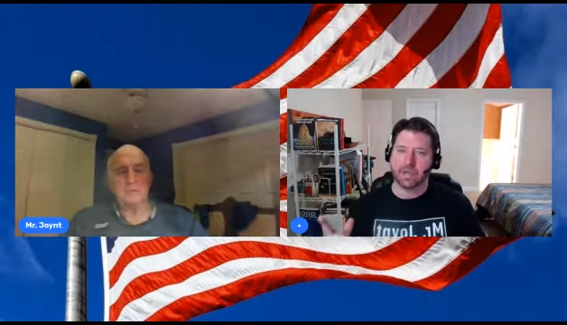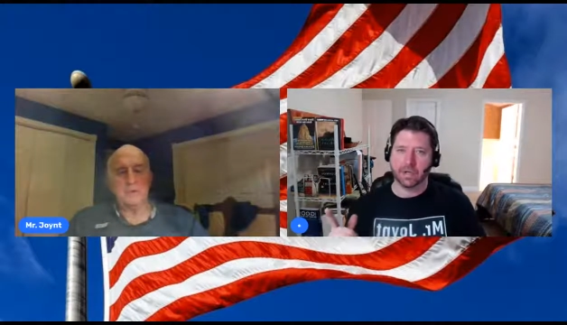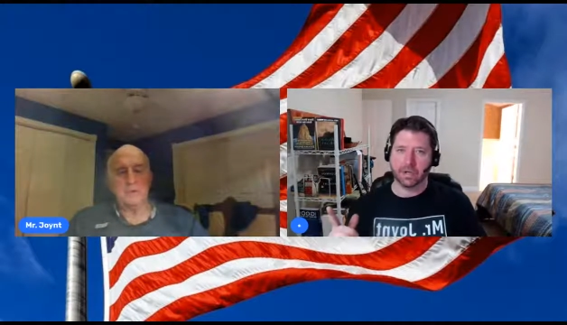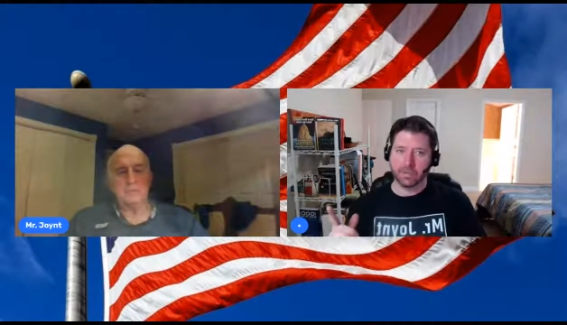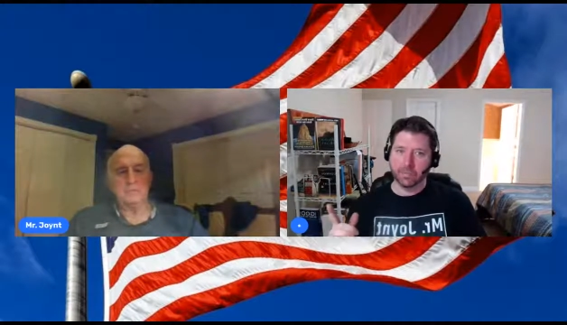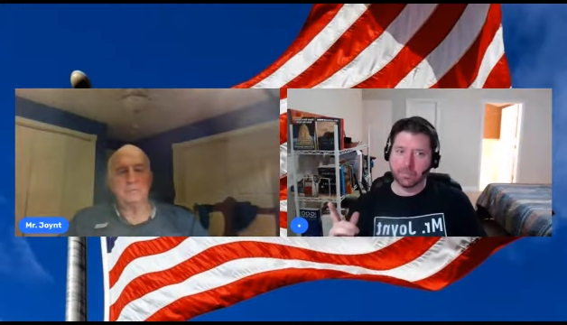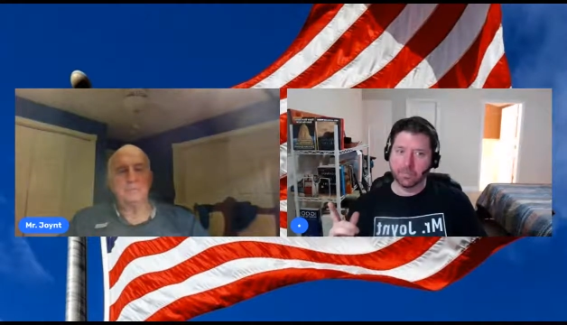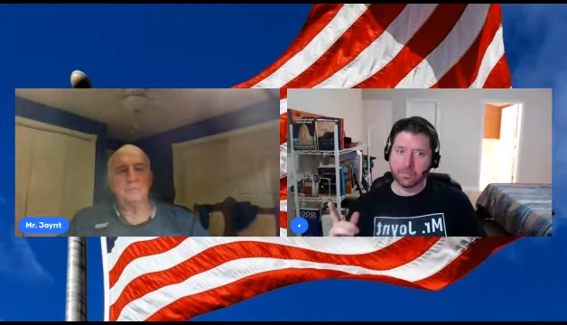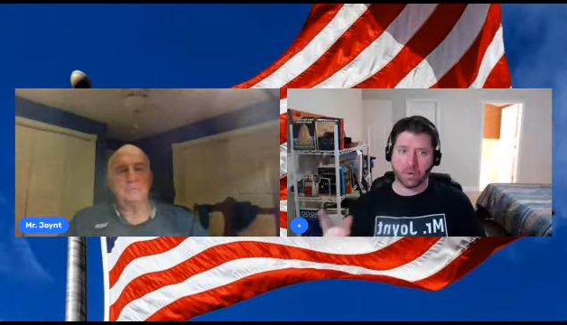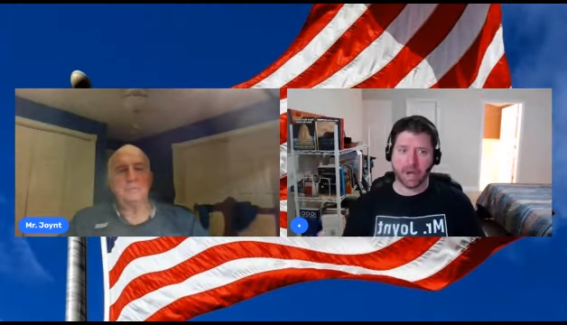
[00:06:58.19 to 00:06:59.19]
Speaker 1: No.
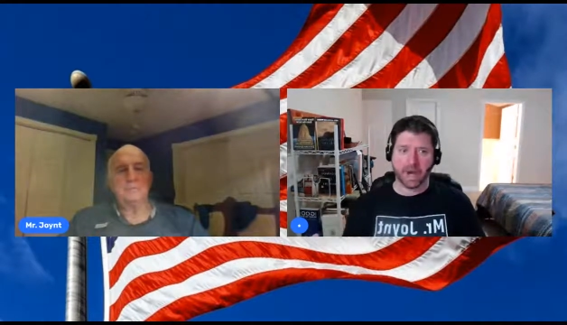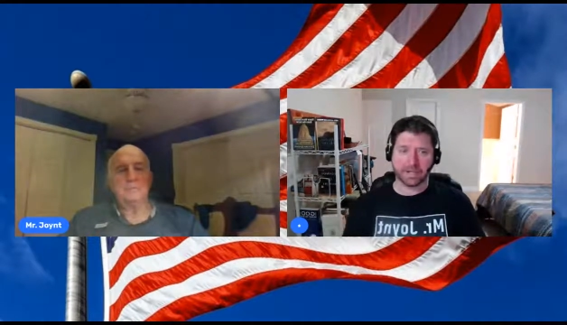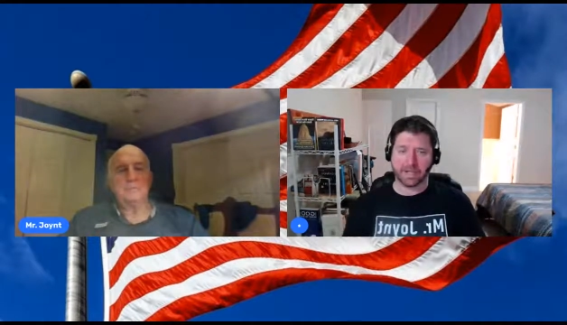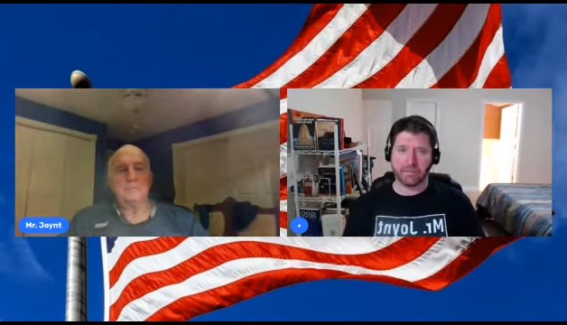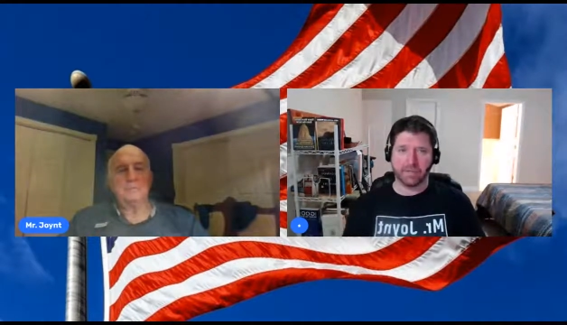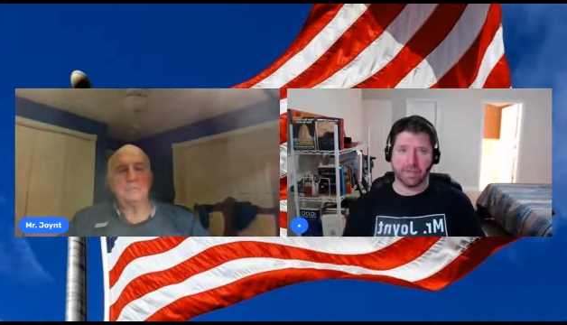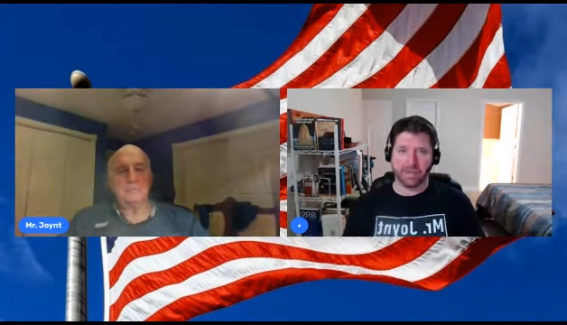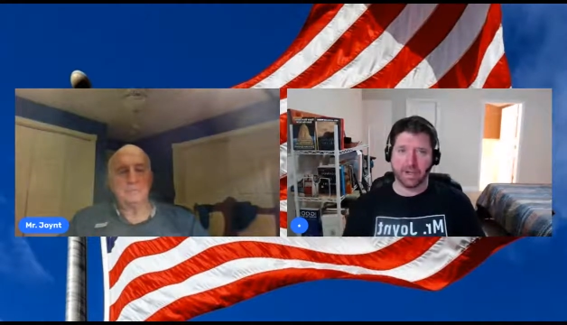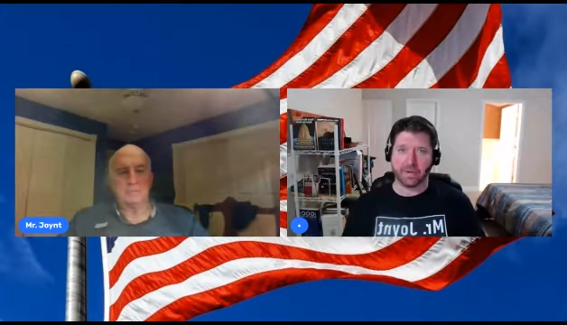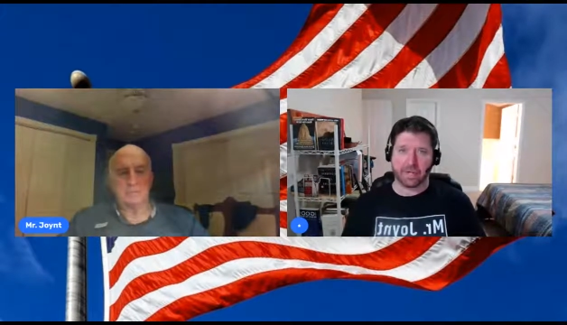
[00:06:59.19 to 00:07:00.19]
We're not given
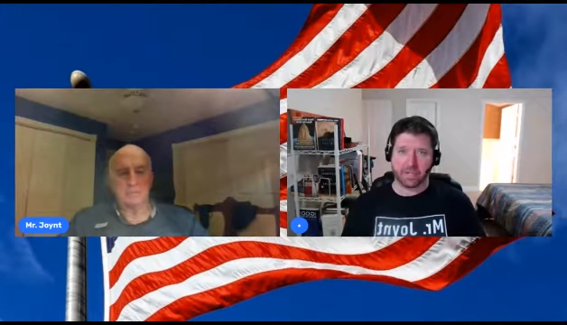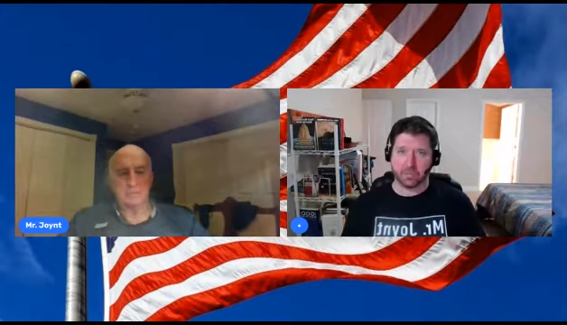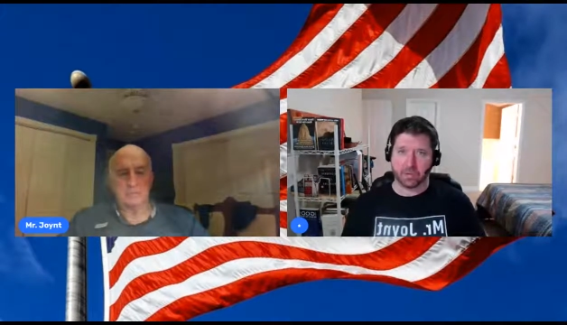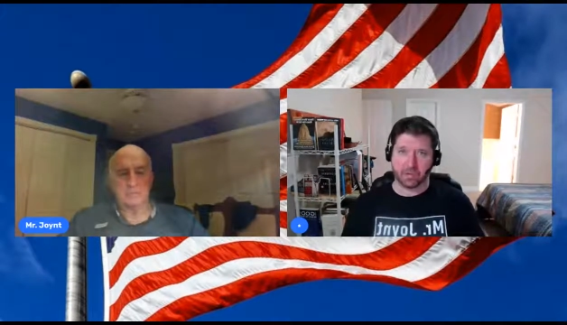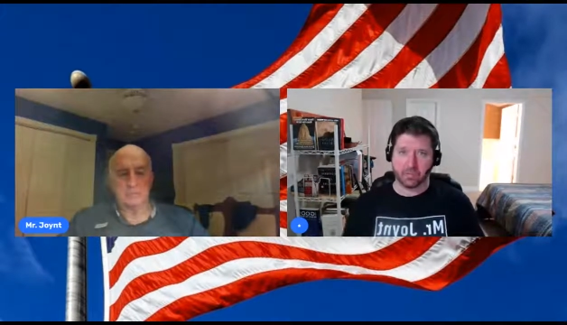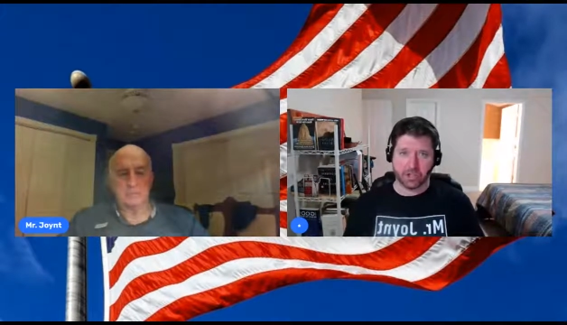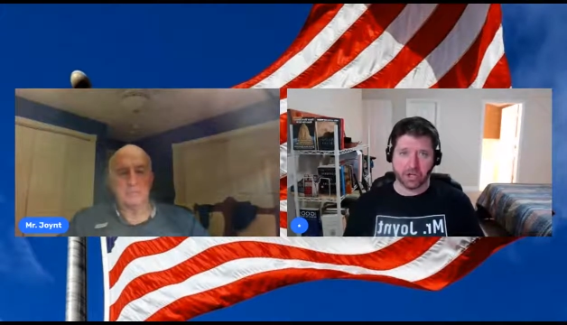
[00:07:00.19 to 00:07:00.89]
theories. We're